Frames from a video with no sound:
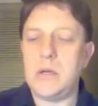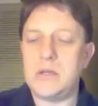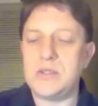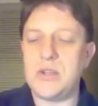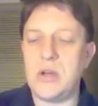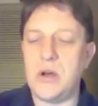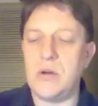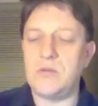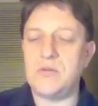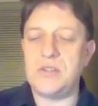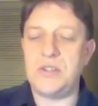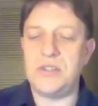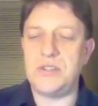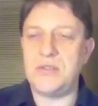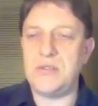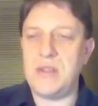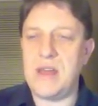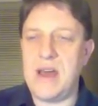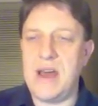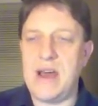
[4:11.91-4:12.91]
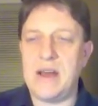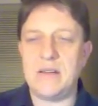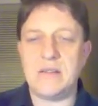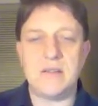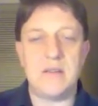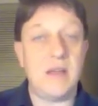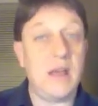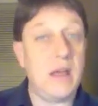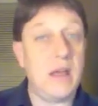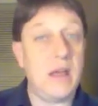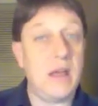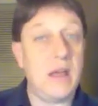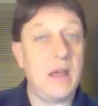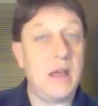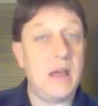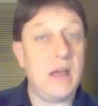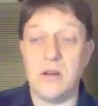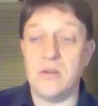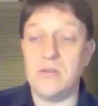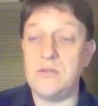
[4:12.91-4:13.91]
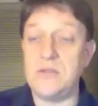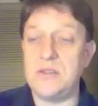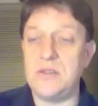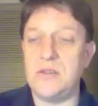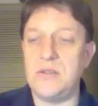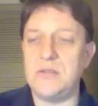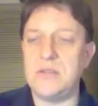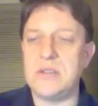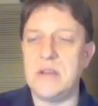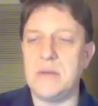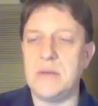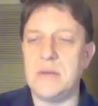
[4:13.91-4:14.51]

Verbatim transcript: So to do that, in Windows, you'd